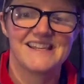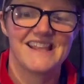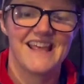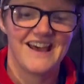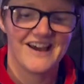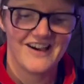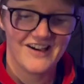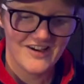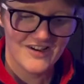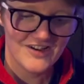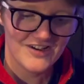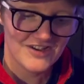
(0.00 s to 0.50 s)

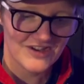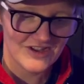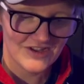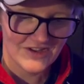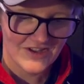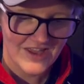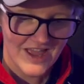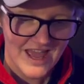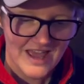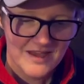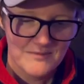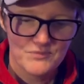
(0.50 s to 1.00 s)
that, are
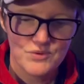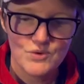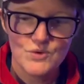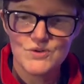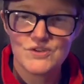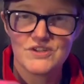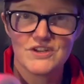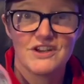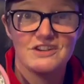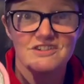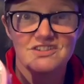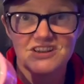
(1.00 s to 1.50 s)
you? But
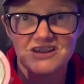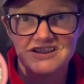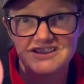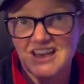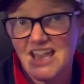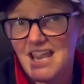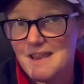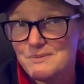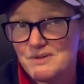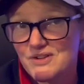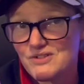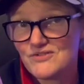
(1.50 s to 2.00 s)
also duct
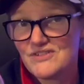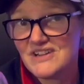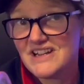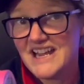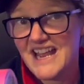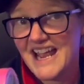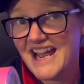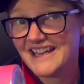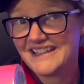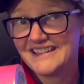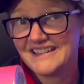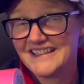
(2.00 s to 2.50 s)
tape is
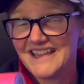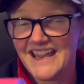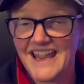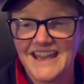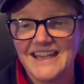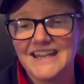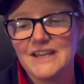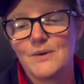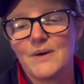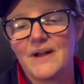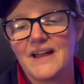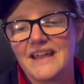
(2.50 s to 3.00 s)
really handy
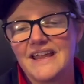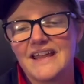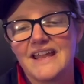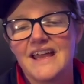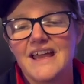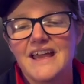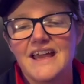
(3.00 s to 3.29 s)
anyway.